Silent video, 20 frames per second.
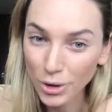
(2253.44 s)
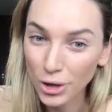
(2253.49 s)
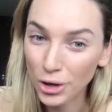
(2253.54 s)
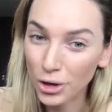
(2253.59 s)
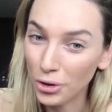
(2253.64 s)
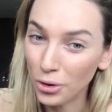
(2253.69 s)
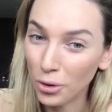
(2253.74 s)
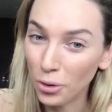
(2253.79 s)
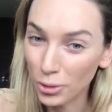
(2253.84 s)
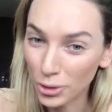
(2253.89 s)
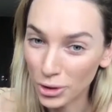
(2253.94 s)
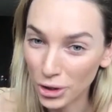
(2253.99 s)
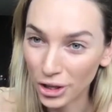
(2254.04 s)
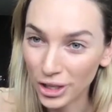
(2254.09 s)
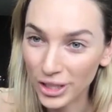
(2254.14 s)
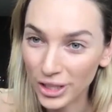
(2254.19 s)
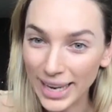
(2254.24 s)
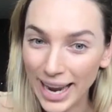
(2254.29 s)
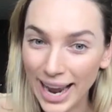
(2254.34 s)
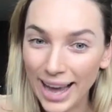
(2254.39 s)
You can also
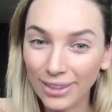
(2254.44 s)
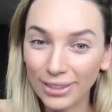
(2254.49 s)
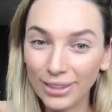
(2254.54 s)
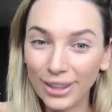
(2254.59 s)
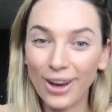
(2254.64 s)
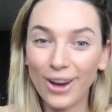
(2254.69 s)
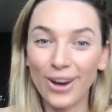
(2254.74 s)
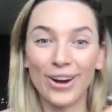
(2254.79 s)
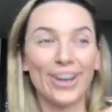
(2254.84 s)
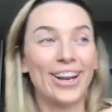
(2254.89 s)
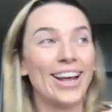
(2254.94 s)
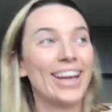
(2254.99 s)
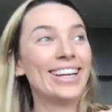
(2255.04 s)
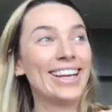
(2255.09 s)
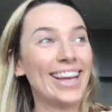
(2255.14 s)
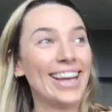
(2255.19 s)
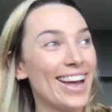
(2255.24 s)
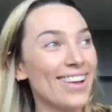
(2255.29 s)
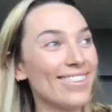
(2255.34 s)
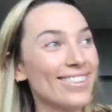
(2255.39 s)
download,
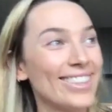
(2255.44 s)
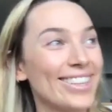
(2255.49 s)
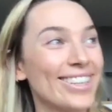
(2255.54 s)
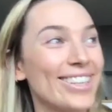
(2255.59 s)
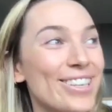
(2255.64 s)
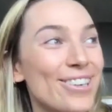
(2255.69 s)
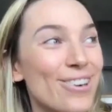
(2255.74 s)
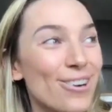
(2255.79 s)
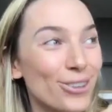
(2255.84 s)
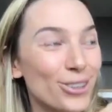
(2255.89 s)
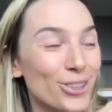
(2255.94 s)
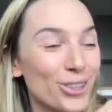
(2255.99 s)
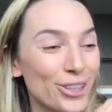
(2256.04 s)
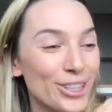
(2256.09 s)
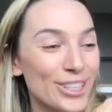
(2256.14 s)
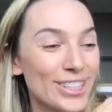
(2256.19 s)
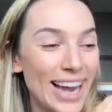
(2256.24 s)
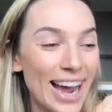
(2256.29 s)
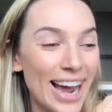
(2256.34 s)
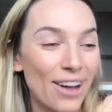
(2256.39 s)
yeah, you can also
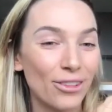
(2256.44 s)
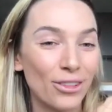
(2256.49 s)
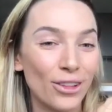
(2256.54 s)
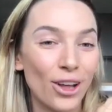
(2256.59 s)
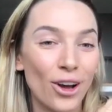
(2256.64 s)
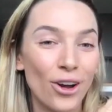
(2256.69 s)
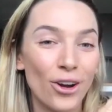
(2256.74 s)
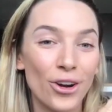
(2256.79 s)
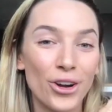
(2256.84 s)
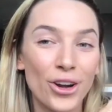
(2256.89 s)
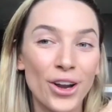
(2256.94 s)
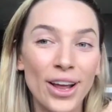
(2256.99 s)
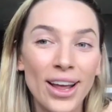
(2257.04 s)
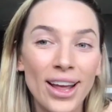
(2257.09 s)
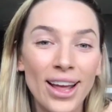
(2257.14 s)
download